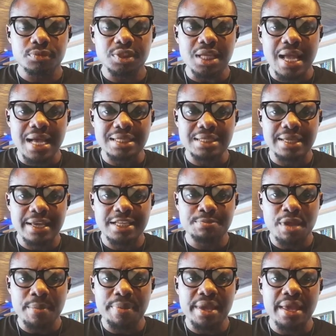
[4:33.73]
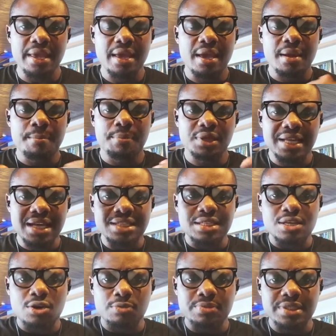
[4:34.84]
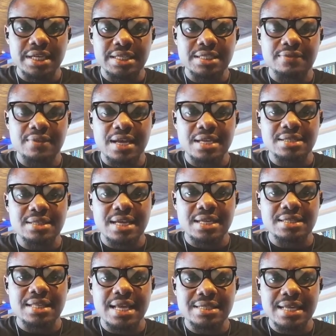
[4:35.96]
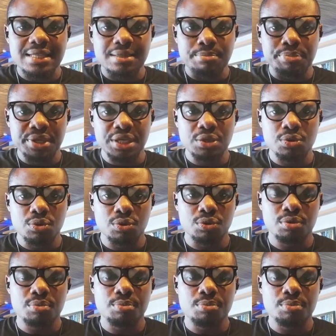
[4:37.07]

as the case may be. But that's the objective. That's like the big goal.